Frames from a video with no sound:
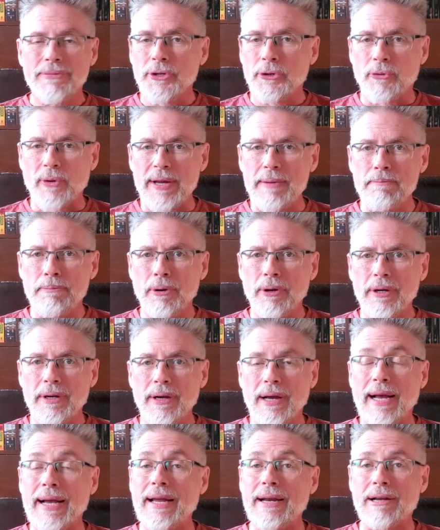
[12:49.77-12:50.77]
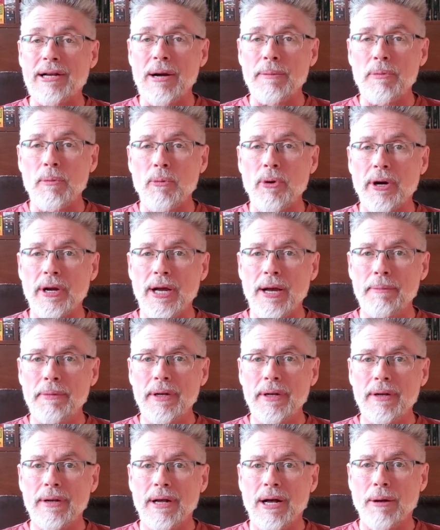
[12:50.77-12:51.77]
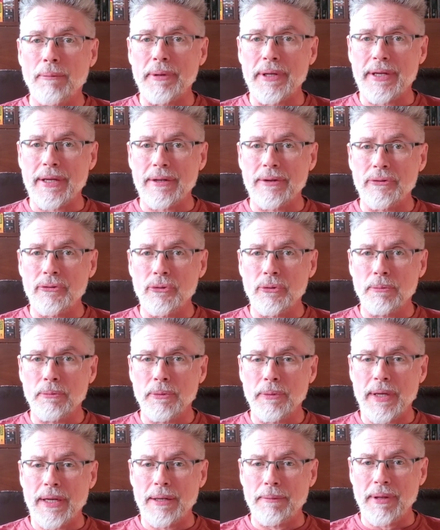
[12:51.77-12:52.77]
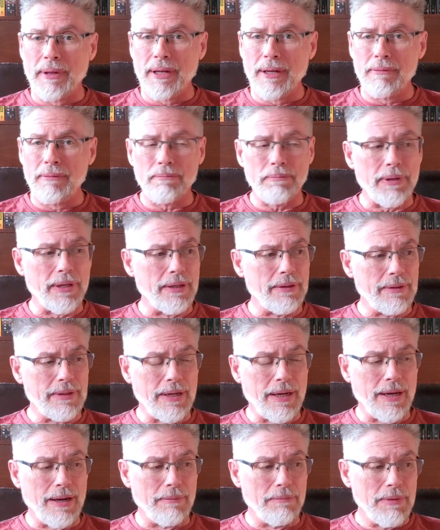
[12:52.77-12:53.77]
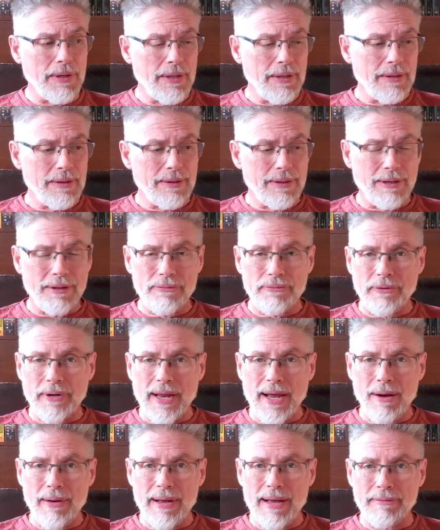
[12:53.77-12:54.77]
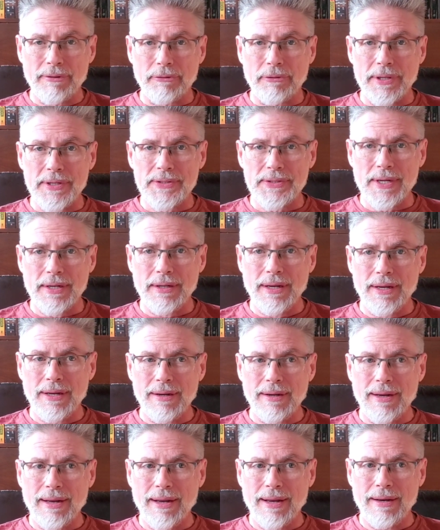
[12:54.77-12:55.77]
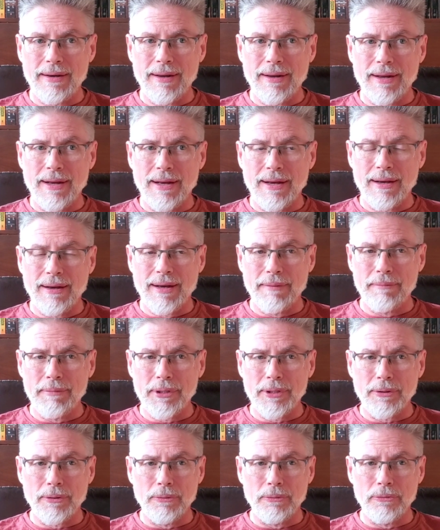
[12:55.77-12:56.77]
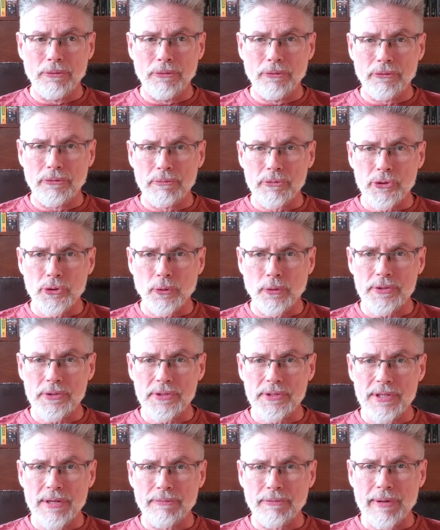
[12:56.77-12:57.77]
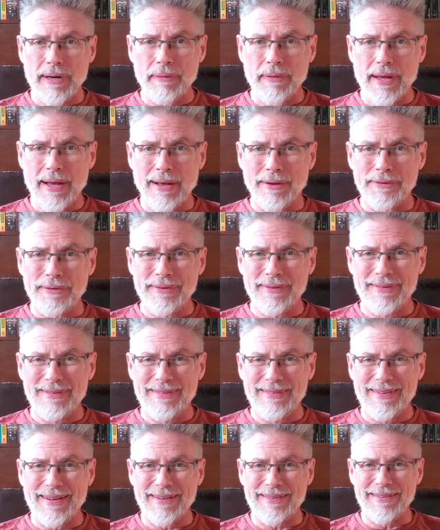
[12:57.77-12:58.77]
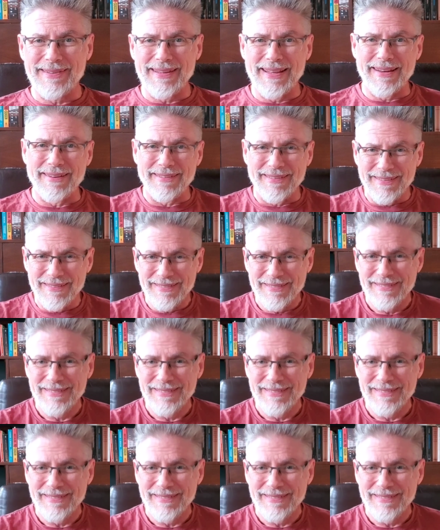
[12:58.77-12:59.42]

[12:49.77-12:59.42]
great book. I got a couple more coming. I'll be getting to them in a minute, but uh, uh, for now, have a great Sunday, and uh, I'm going to go do some chores and stuff around the house. Talk to you later.